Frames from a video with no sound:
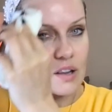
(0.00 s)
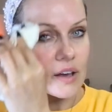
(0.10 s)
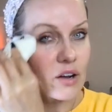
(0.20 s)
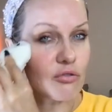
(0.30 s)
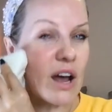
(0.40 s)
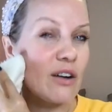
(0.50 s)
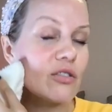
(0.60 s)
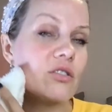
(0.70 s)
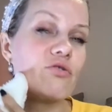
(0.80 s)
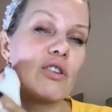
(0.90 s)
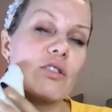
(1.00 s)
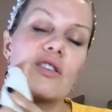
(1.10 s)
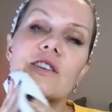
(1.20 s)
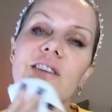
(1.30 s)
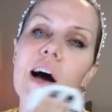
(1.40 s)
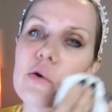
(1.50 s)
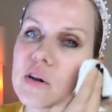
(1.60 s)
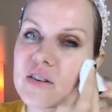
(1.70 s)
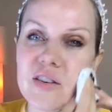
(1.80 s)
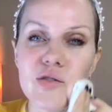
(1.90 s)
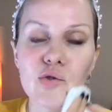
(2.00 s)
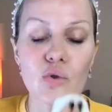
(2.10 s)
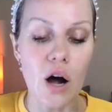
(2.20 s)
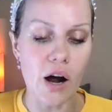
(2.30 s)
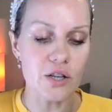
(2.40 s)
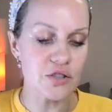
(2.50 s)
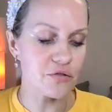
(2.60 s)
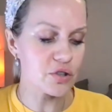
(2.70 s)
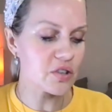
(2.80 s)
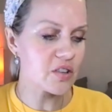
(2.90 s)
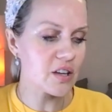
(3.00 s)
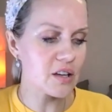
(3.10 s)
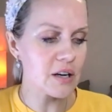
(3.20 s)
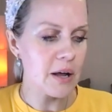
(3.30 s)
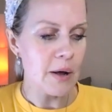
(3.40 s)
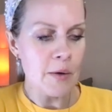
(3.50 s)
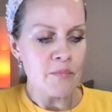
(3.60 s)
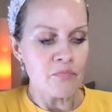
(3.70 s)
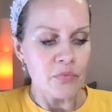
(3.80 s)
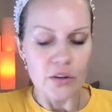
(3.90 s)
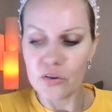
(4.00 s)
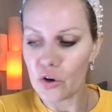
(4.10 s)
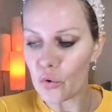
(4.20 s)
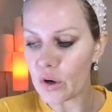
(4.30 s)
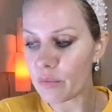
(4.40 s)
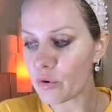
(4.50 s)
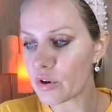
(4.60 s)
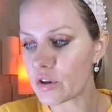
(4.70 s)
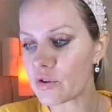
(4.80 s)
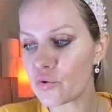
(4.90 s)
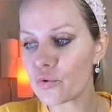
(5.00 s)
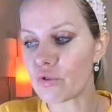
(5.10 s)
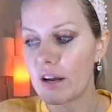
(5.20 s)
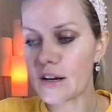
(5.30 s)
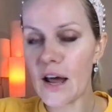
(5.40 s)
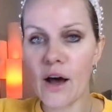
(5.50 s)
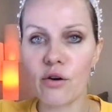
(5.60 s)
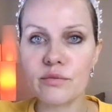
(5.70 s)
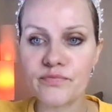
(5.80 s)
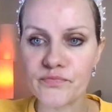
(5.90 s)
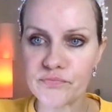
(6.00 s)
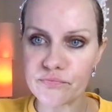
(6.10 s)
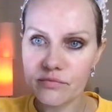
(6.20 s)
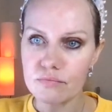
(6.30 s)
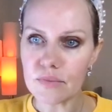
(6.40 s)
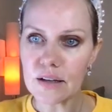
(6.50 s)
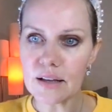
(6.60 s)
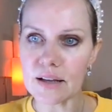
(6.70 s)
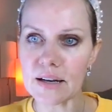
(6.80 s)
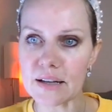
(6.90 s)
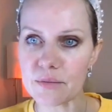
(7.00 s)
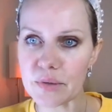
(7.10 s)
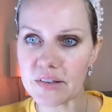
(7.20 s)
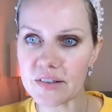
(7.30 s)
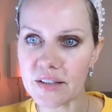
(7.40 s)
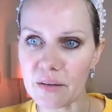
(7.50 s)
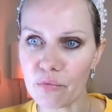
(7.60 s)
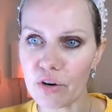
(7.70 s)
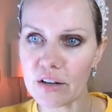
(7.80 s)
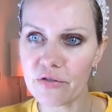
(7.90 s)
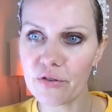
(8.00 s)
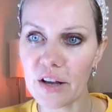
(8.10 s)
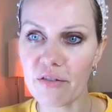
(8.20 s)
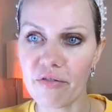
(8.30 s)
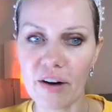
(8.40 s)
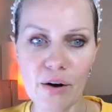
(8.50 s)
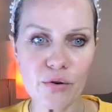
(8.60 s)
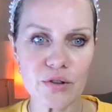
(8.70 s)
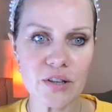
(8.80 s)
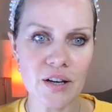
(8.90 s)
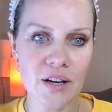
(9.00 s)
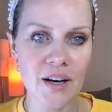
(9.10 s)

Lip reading: a regular towel. It's too harsh for the skin. So what I'm gonna do right now, let me see. I'm grateful I found